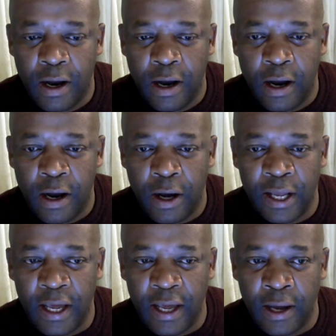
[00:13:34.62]

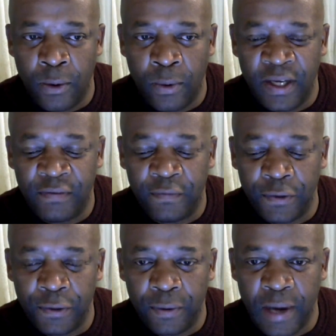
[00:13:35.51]
Okay, I'll wait for
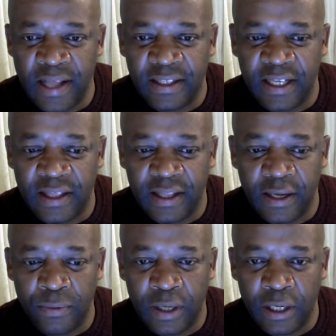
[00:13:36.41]
your answer and then we
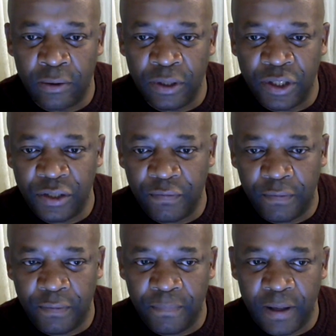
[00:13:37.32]
can continue
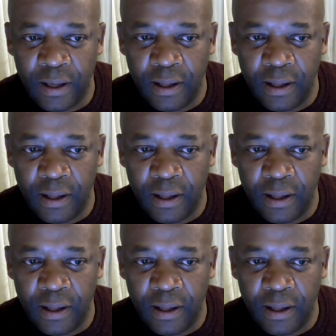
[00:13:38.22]
from there.